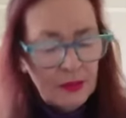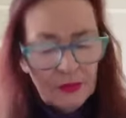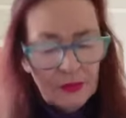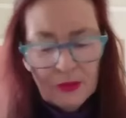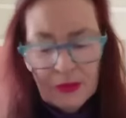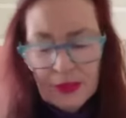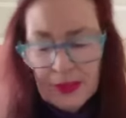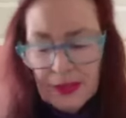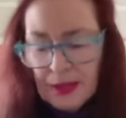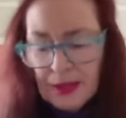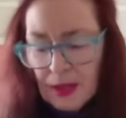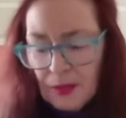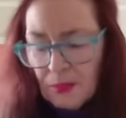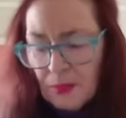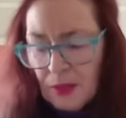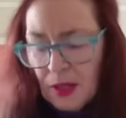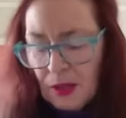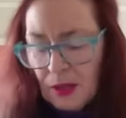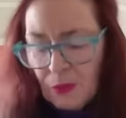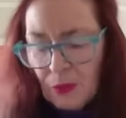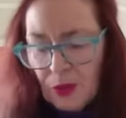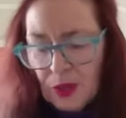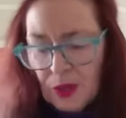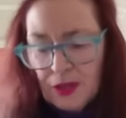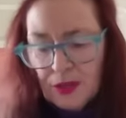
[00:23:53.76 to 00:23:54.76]
What's
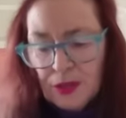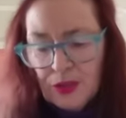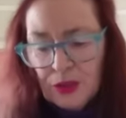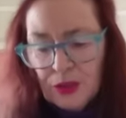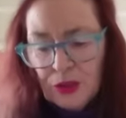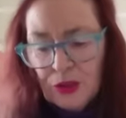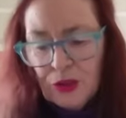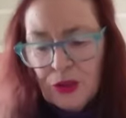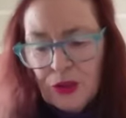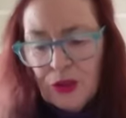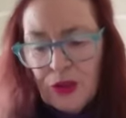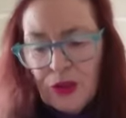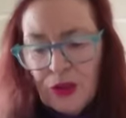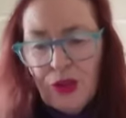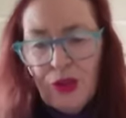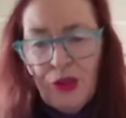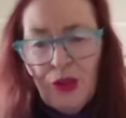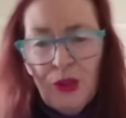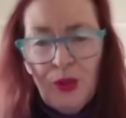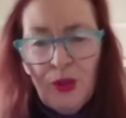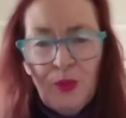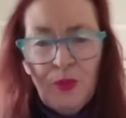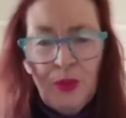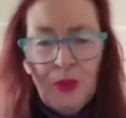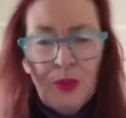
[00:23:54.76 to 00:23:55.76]
happening with the
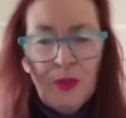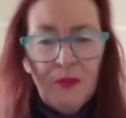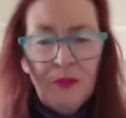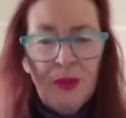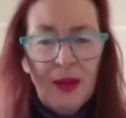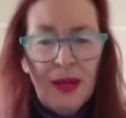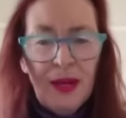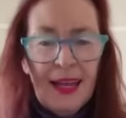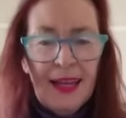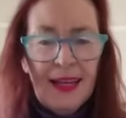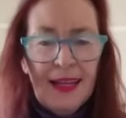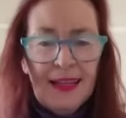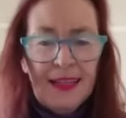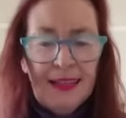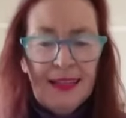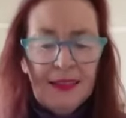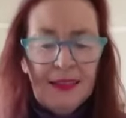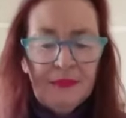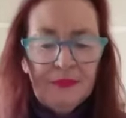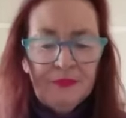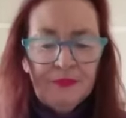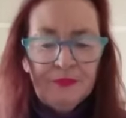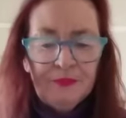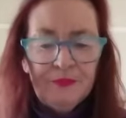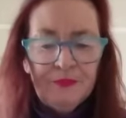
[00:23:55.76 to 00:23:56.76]
stupid
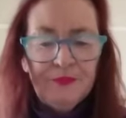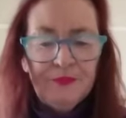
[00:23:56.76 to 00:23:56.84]
plane?